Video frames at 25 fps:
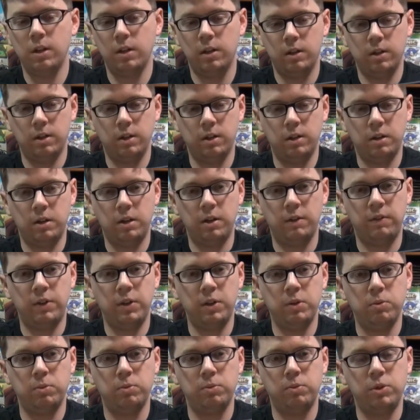If
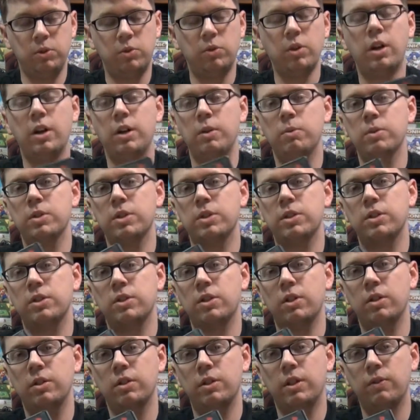you thought he was
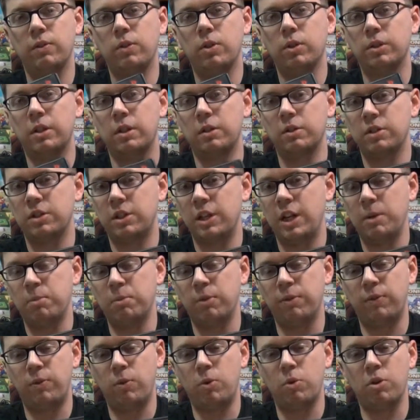difficult to understand
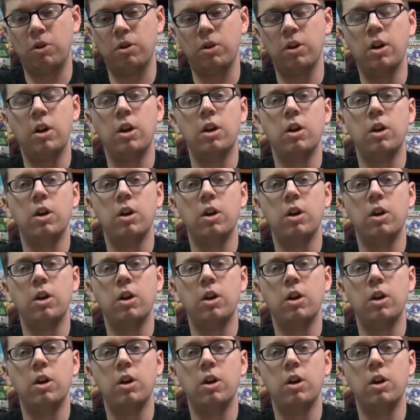before,